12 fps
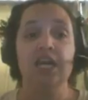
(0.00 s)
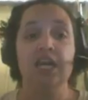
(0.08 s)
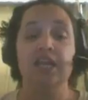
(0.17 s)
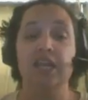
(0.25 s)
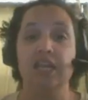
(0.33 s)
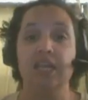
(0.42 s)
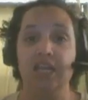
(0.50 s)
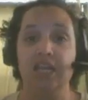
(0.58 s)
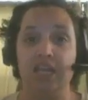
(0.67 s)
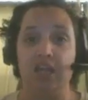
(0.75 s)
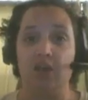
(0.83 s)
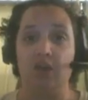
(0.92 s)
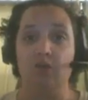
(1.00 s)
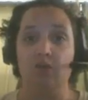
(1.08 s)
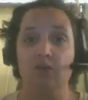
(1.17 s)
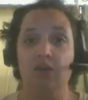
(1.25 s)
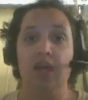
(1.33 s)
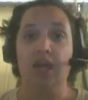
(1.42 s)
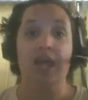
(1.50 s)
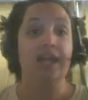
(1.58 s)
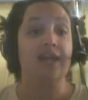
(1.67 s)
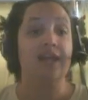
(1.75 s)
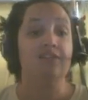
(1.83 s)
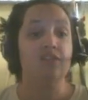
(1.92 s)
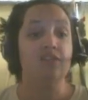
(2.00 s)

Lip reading: then the ego, and last the